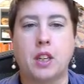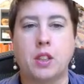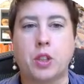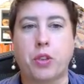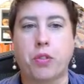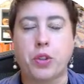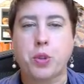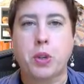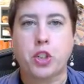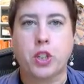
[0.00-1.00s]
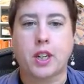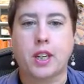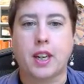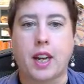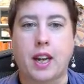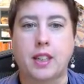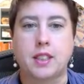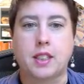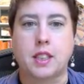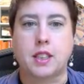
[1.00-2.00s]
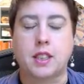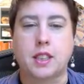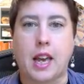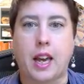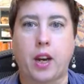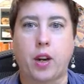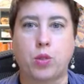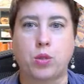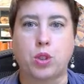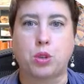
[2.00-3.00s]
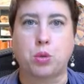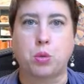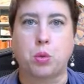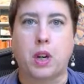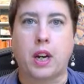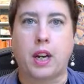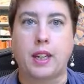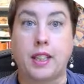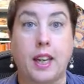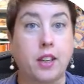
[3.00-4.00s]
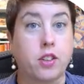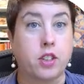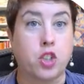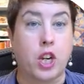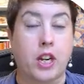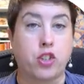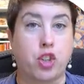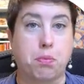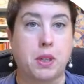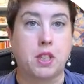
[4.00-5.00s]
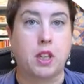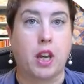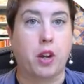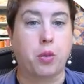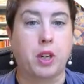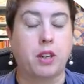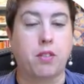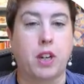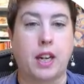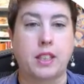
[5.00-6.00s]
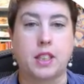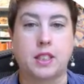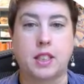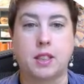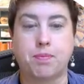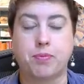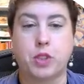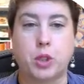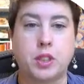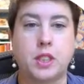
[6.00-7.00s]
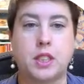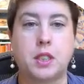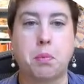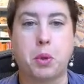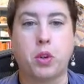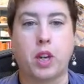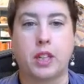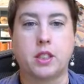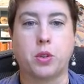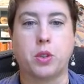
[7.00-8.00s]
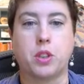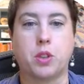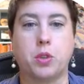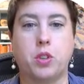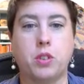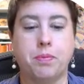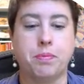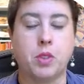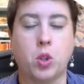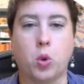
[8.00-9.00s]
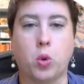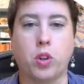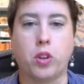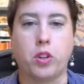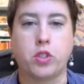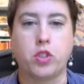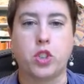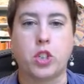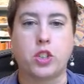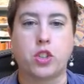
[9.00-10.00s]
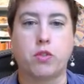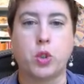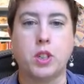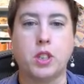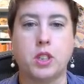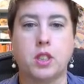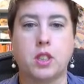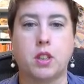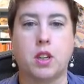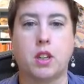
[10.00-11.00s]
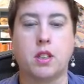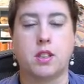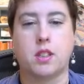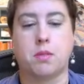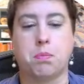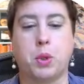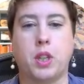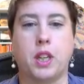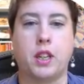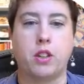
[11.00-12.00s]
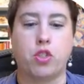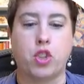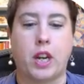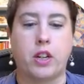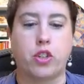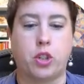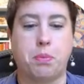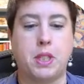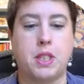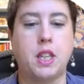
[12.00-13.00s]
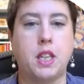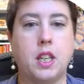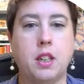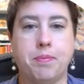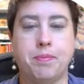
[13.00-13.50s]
So the first question I get asked is, how do I get to Chat GPT? How do I even access it? So it's as simple as going to Google or your search engine of choice and putting in Chat GPT.